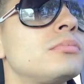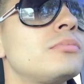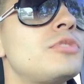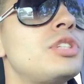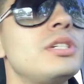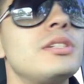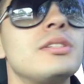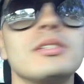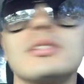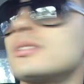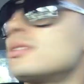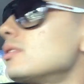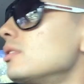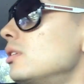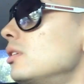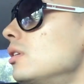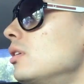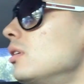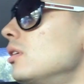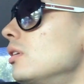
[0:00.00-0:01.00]
Jesus.
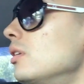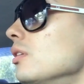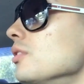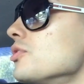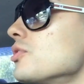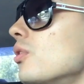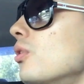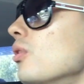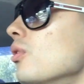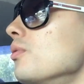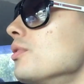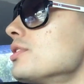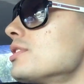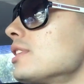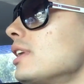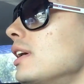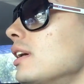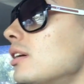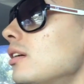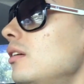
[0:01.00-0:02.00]
There's always
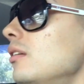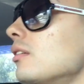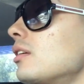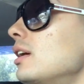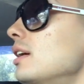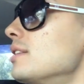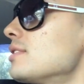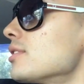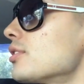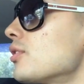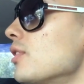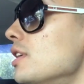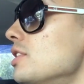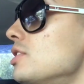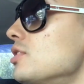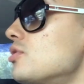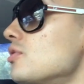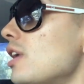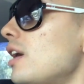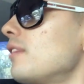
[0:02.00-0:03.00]
like all kinds of
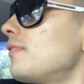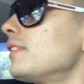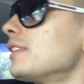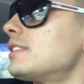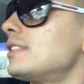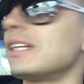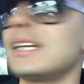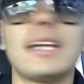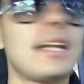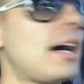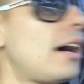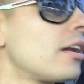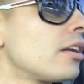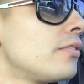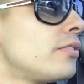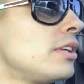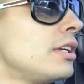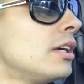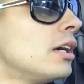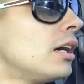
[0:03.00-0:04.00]
crazy traffic to get out
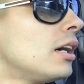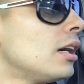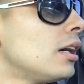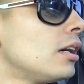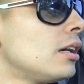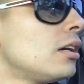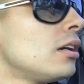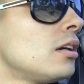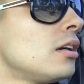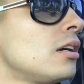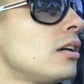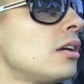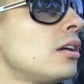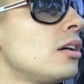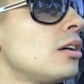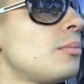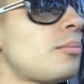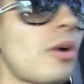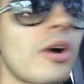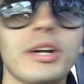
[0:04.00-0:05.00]
of the
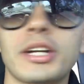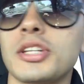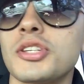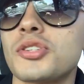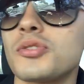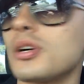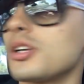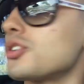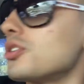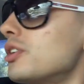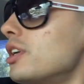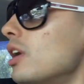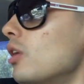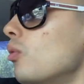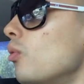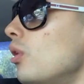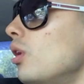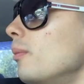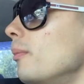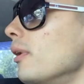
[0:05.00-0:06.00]
parking structure here
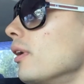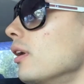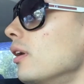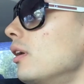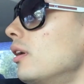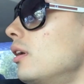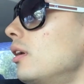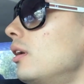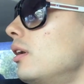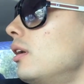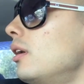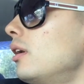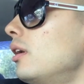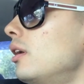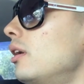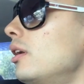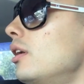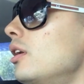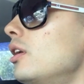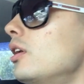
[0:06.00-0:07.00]
at Walmart.
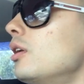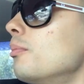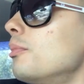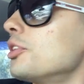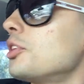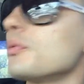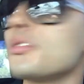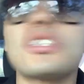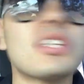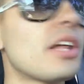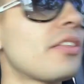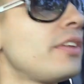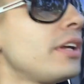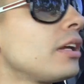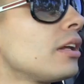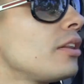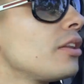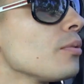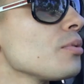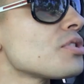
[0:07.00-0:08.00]
But there was
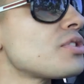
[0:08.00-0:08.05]
nothing